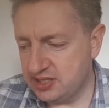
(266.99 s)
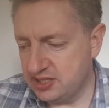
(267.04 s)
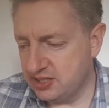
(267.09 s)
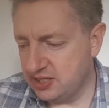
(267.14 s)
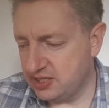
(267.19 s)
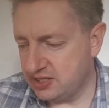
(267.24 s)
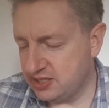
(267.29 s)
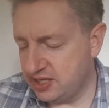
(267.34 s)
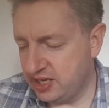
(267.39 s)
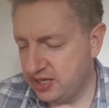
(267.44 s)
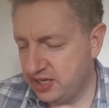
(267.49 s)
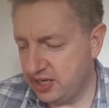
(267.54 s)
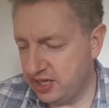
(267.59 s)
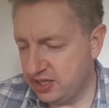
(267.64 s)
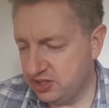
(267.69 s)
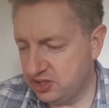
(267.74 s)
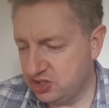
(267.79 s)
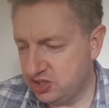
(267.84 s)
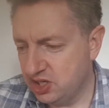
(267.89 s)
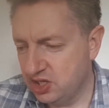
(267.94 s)
in this day and
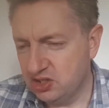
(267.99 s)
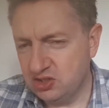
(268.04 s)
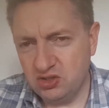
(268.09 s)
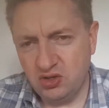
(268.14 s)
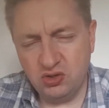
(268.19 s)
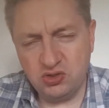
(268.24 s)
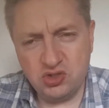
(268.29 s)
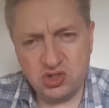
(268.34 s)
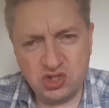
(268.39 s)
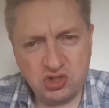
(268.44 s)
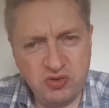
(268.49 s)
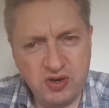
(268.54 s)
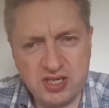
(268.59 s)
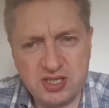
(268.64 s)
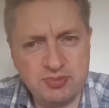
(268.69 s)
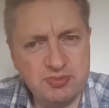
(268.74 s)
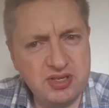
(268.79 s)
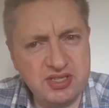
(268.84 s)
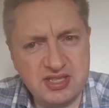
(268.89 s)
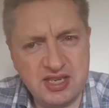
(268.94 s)
age. Not just
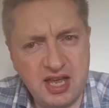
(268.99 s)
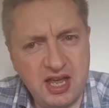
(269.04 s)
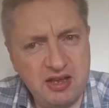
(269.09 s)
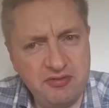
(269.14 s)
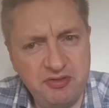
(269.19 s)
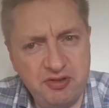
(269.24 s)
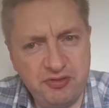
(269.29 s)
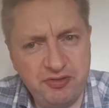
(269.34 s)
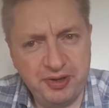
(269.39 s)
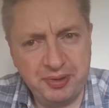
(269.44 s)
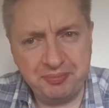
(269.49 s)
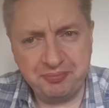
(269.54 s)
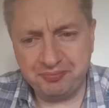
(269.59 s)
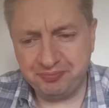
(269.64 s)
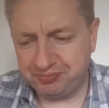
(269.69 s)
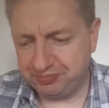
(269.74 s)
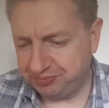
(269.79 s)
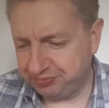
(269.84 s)
Christmas, everything.